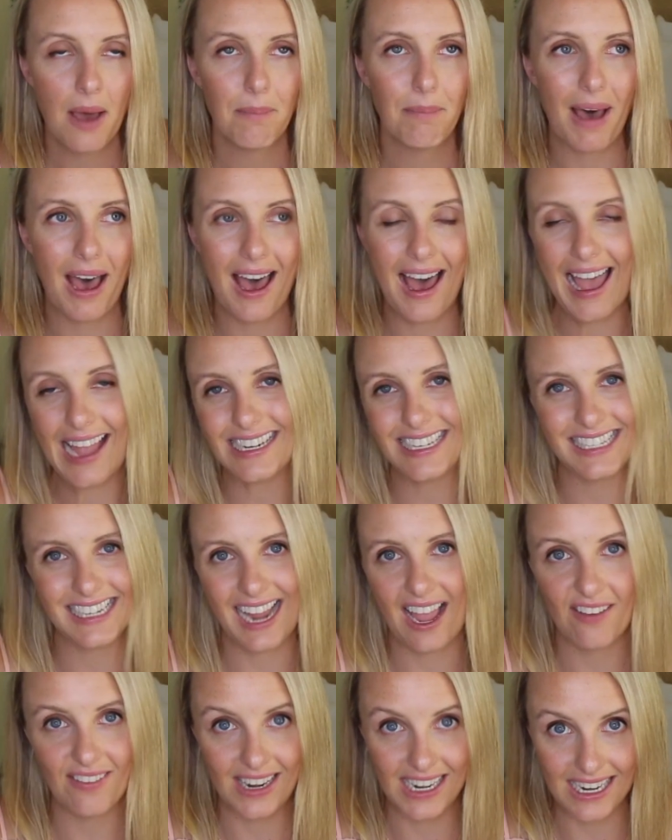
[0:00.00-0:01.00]
but I didn't
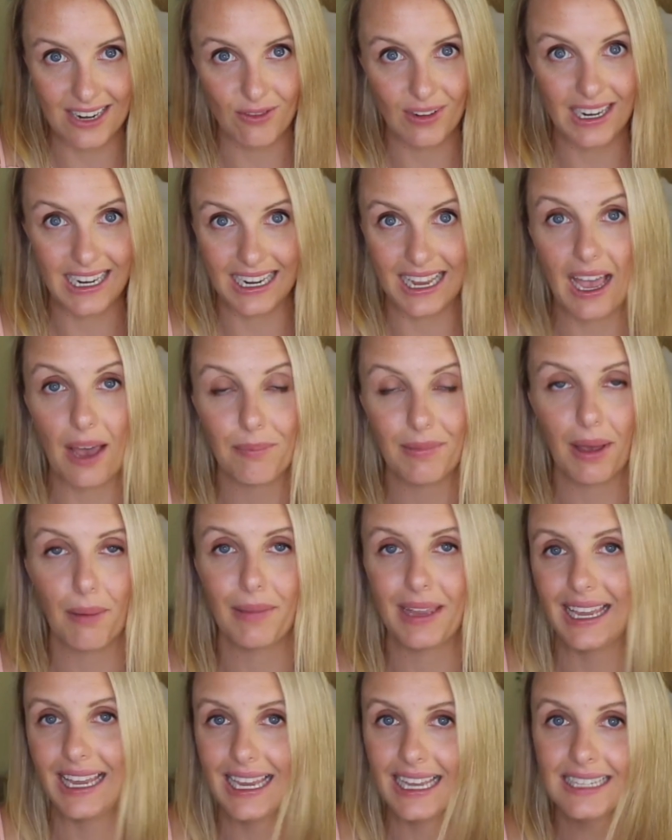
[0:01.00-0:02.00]
have any income
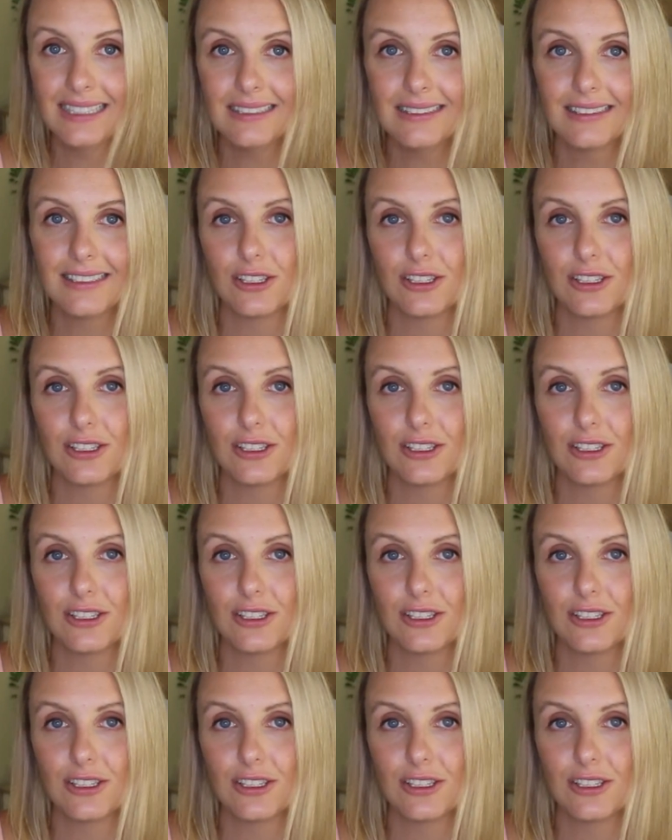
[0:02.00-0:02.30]
coming in,